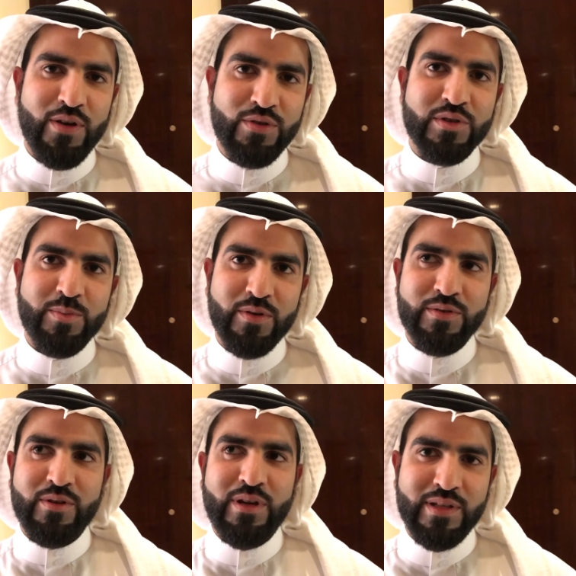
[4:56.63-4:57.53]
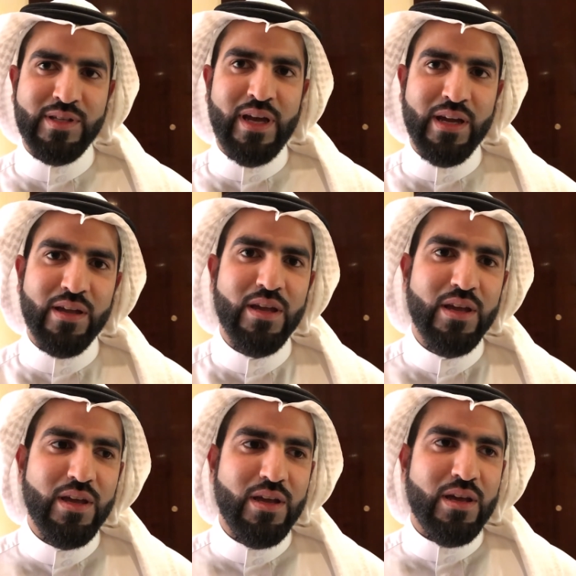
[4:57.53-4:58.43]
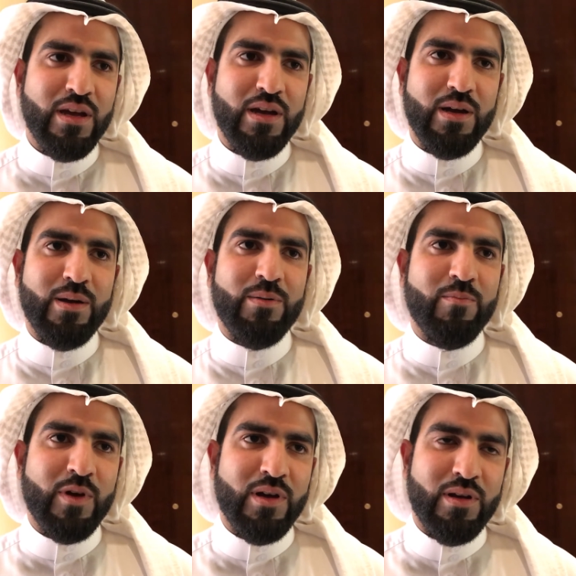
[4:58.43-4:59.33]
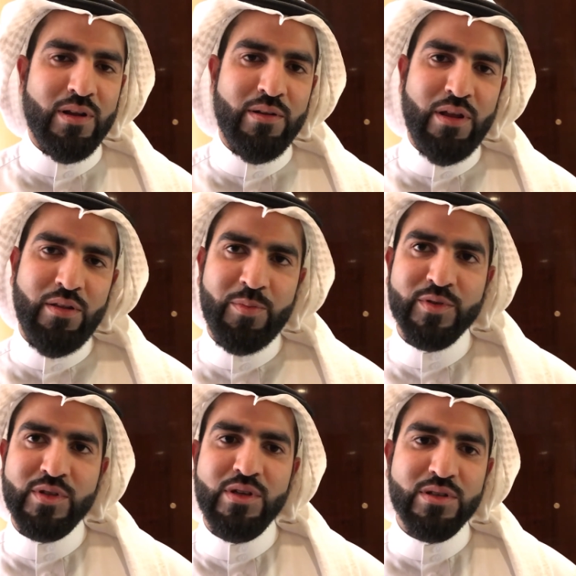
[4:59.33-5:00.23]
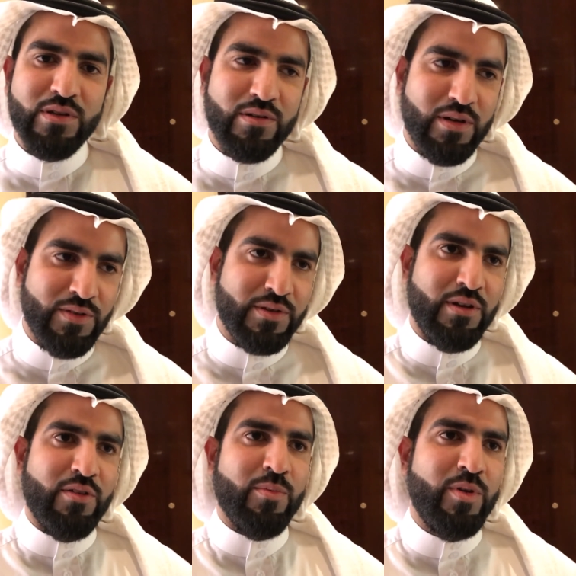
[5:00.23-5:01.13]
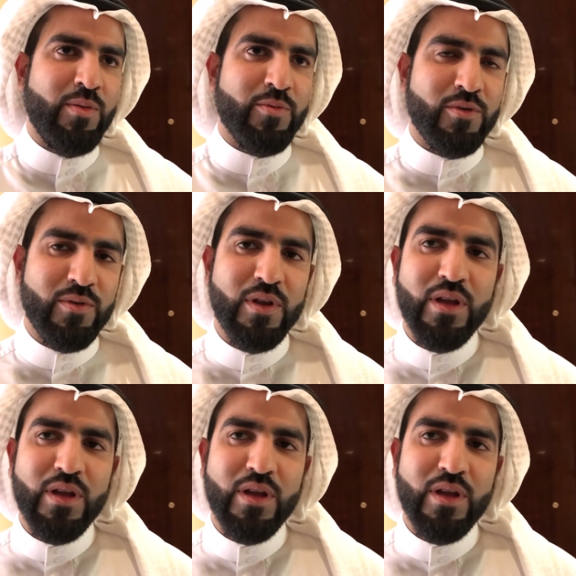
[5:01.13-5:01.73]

how to respond to an attack and, and, the procedure, training the people.